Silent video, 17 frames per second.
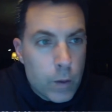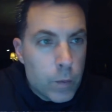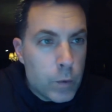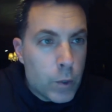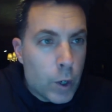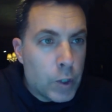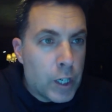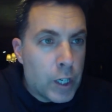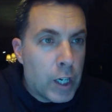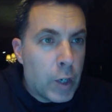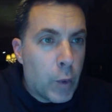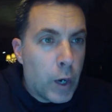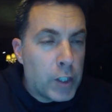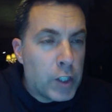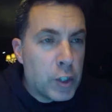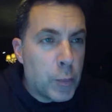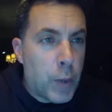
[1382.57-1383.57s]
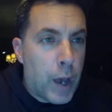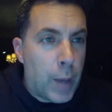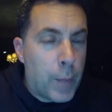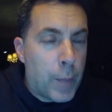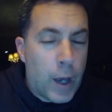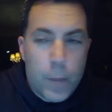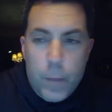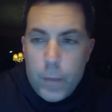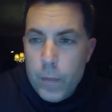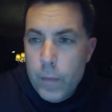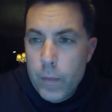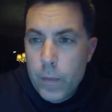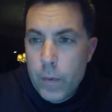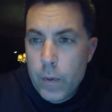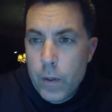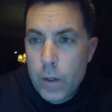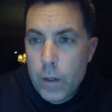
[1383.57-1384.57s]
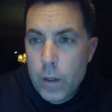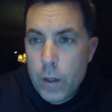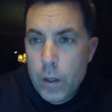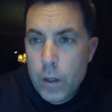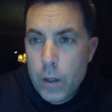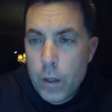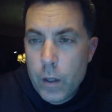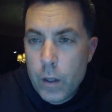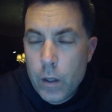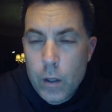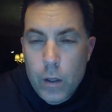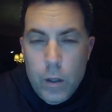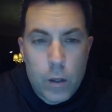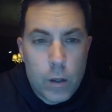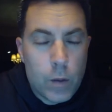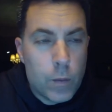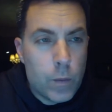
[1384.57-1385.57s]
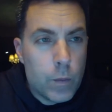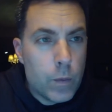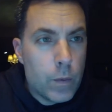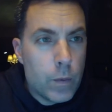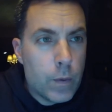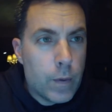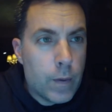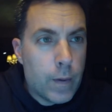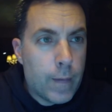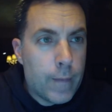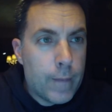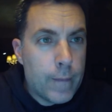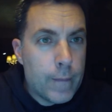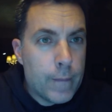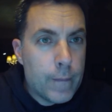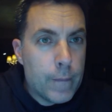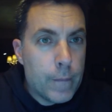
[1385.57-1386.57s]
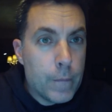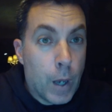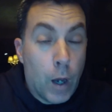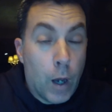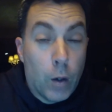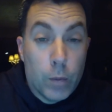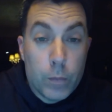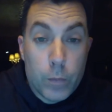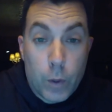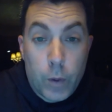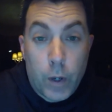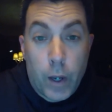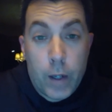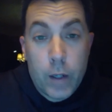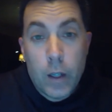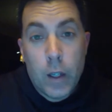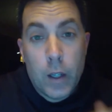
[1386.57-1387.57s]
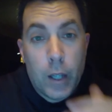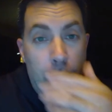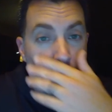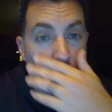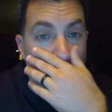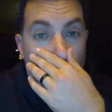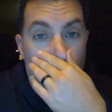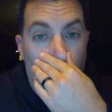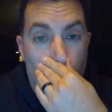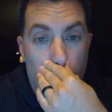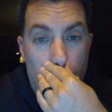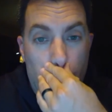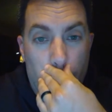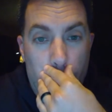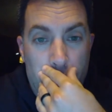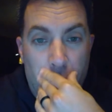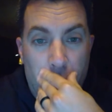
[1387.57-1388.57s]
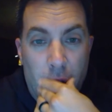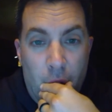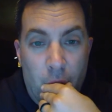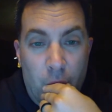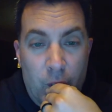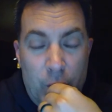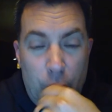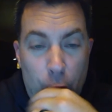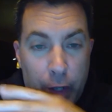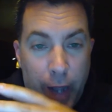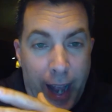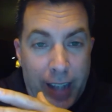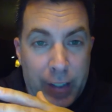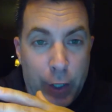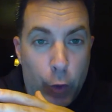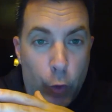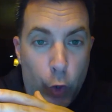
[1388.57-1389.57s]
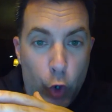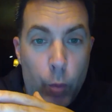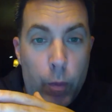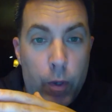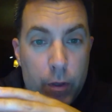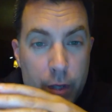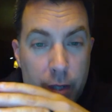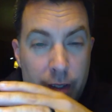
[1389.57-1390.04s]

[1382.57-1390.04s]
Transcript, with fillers: Coach, any questions pop up? No, coach. Oh, okay. Is it, are, there, are there still guys in the room?